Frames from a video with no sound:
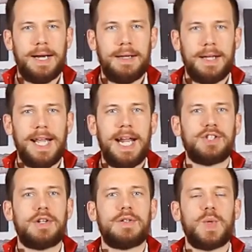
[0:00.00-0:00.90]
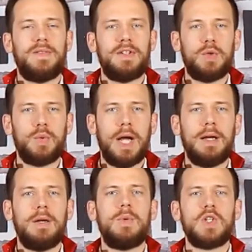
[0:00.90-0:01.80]
which leave a light dirt on
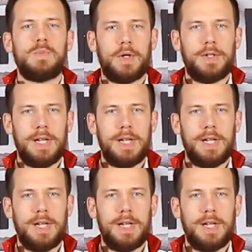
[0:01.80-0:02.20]
the car.